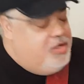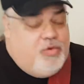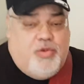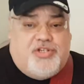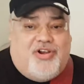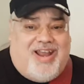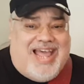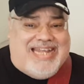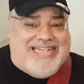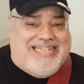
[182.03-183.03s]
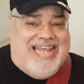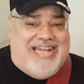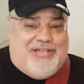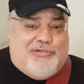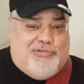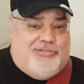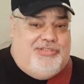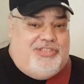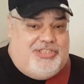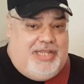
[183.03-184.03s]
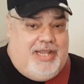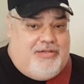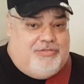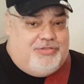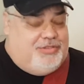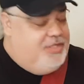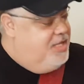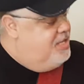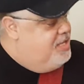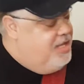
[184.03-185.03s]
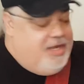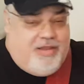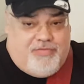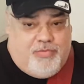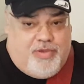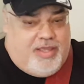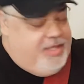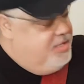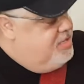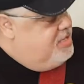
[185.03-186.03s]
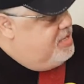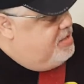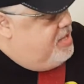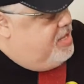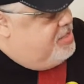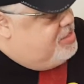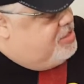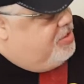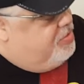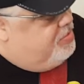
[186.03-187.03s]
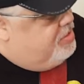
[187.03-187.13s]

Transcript: which are identical channels in every way. And so